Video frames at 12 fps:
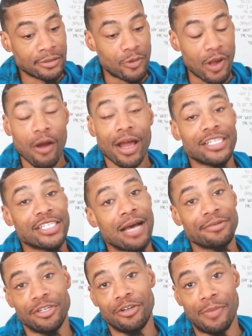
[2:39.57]
we all got
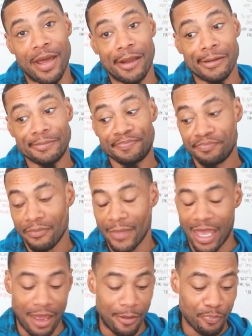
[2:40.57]
jobs to do, man.
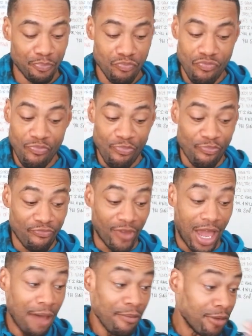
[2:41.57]
And
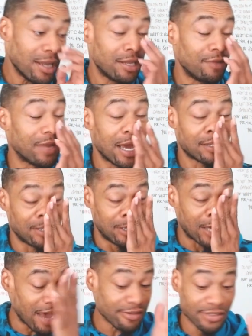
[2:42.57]
I'm, I ain't even lying to
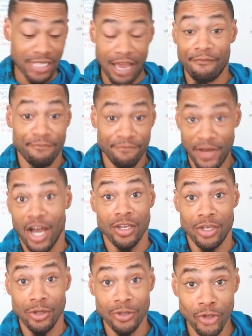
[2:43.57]
you. I was like,
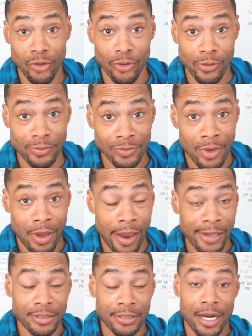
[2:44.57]
you too.
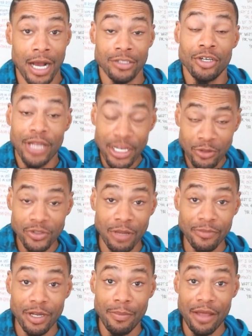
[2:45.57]
Until they do
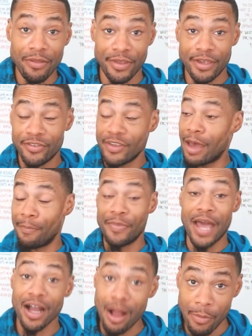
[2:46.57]
something about this, I'm
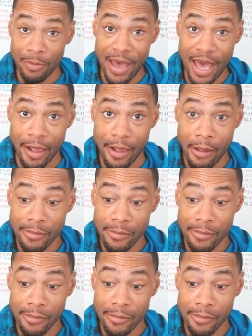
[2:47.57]
not coming back.